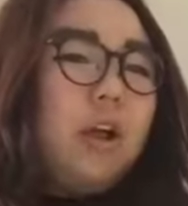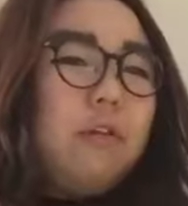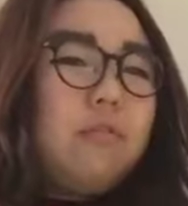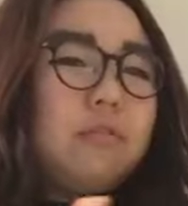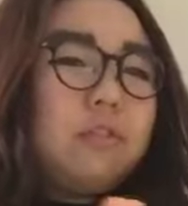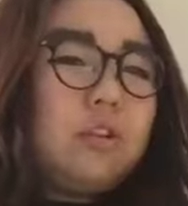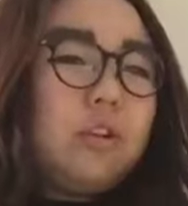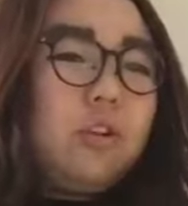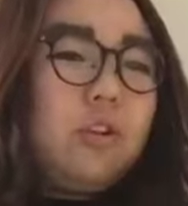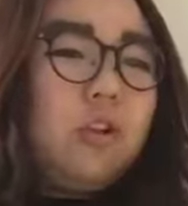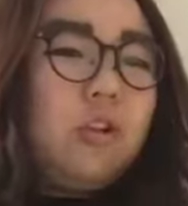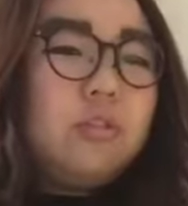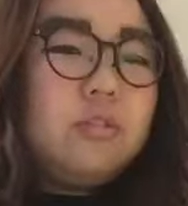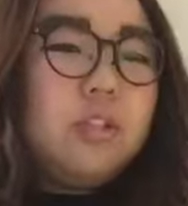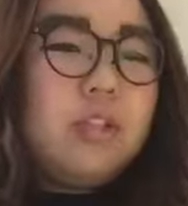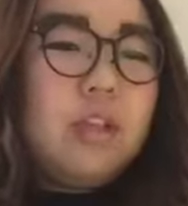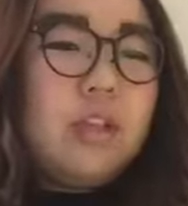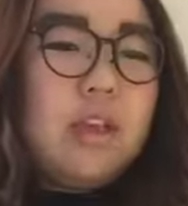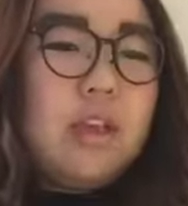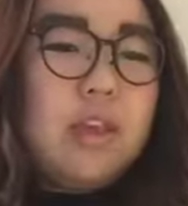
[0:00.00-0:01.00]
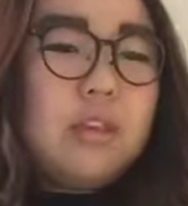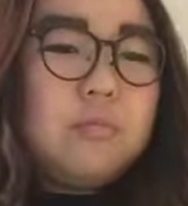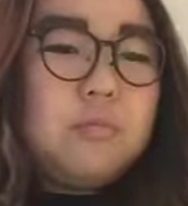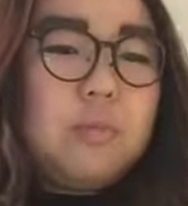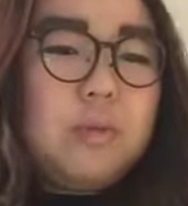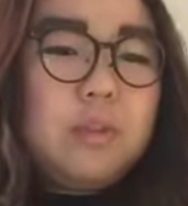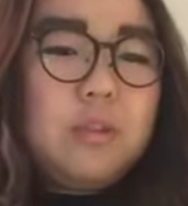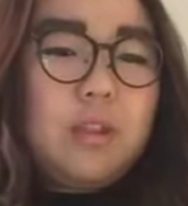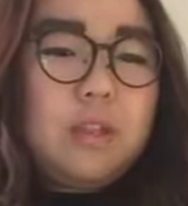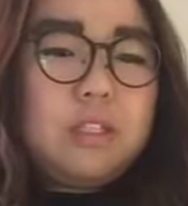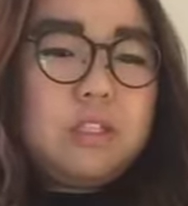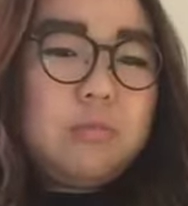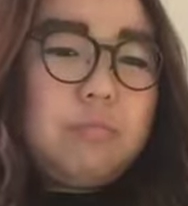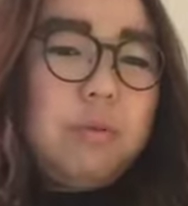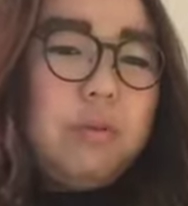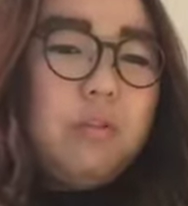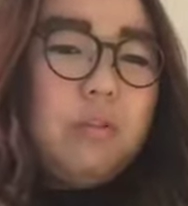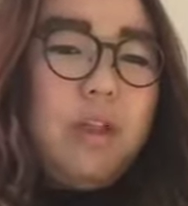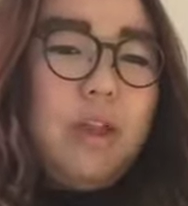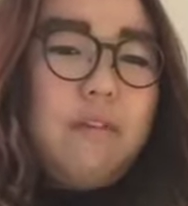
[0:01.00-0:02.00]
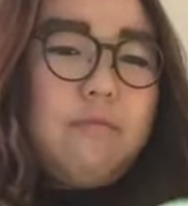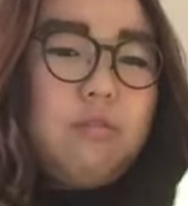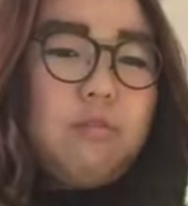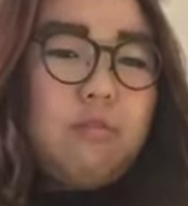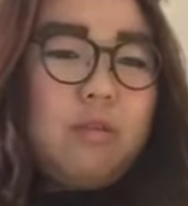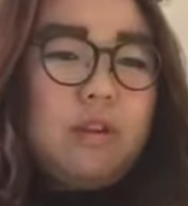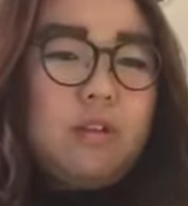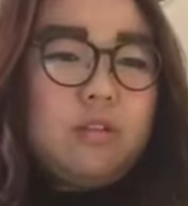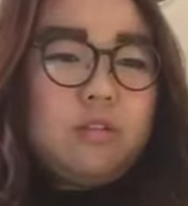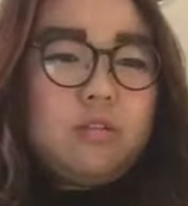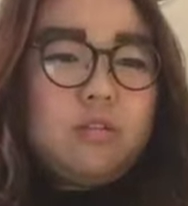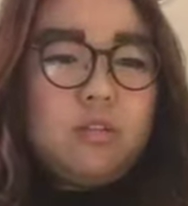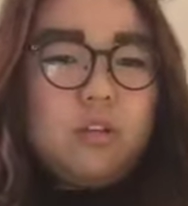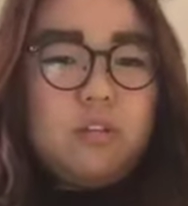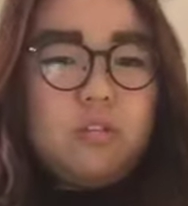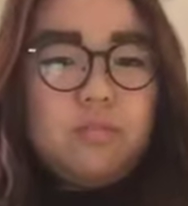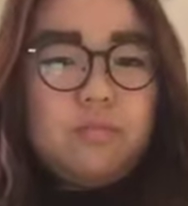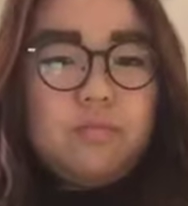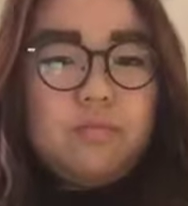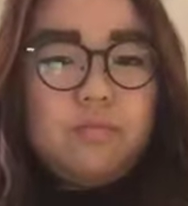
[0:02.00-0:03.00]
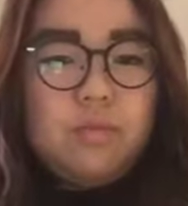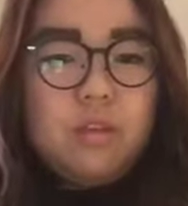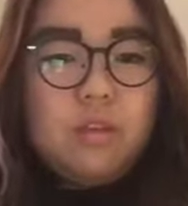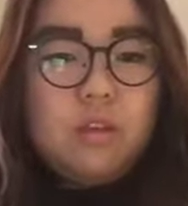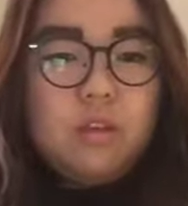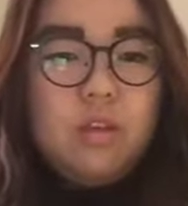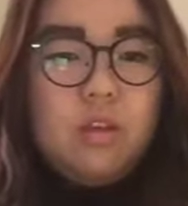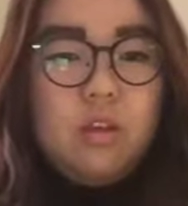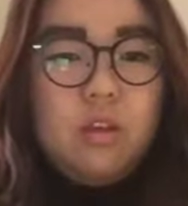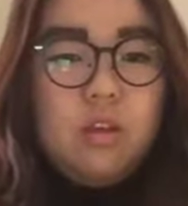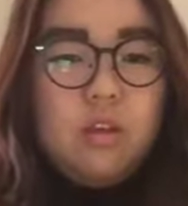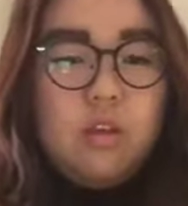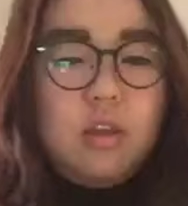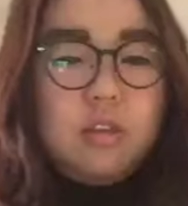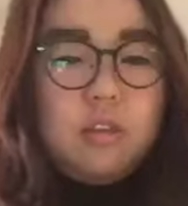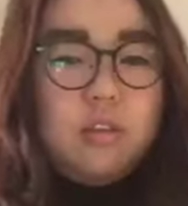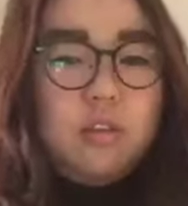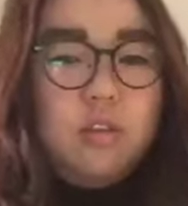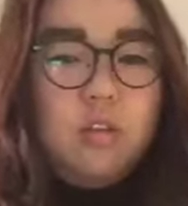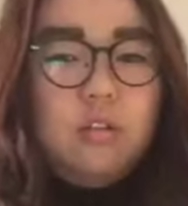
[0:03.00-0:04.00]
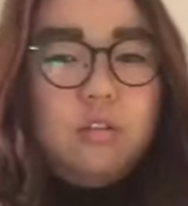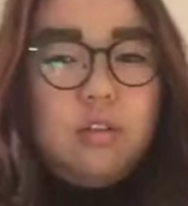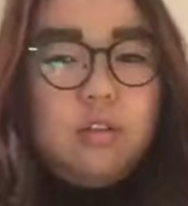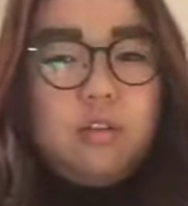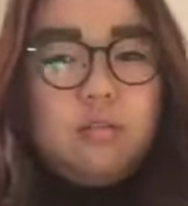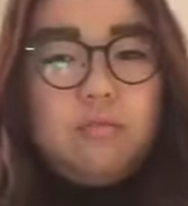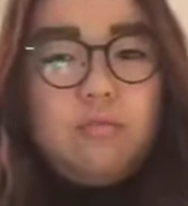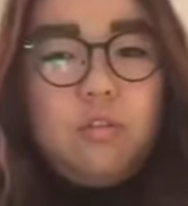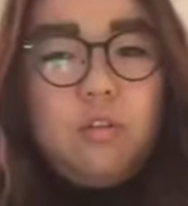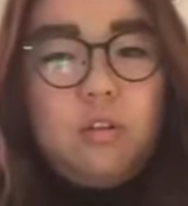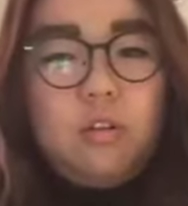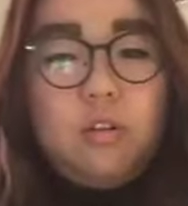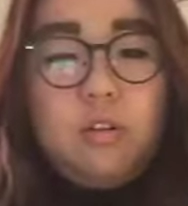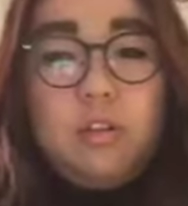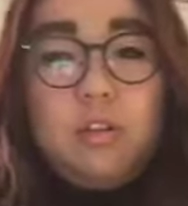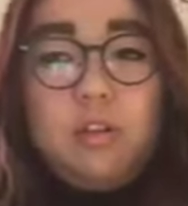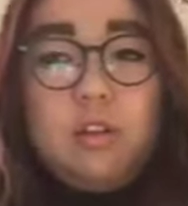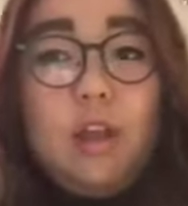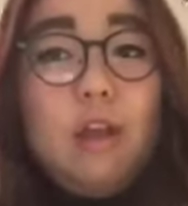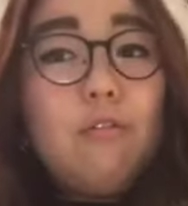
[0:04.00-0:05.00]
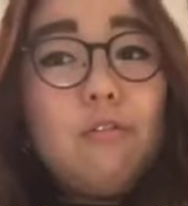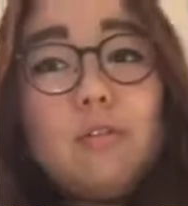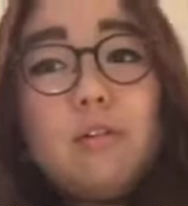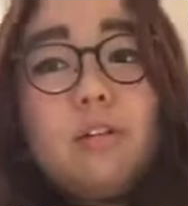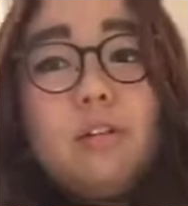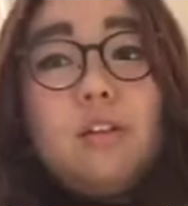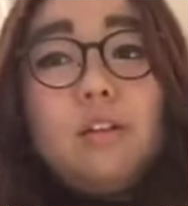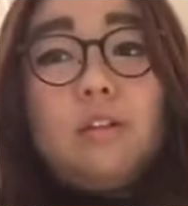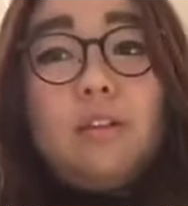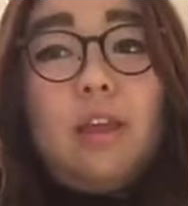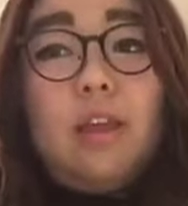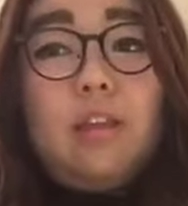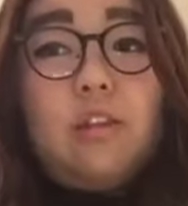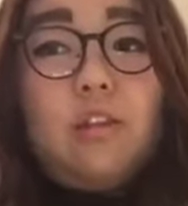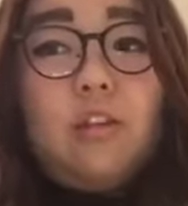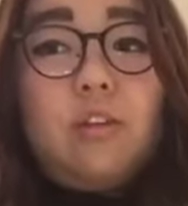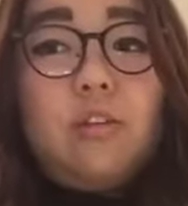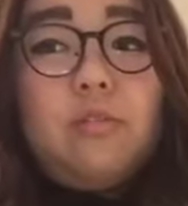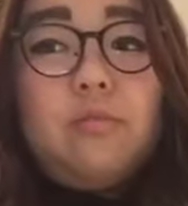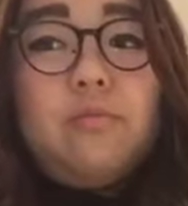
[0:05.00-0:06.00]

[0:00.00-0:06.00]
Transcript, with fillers: I was closing it. It's been like spilled everywhere. So, that's all it for clean. I will clean later.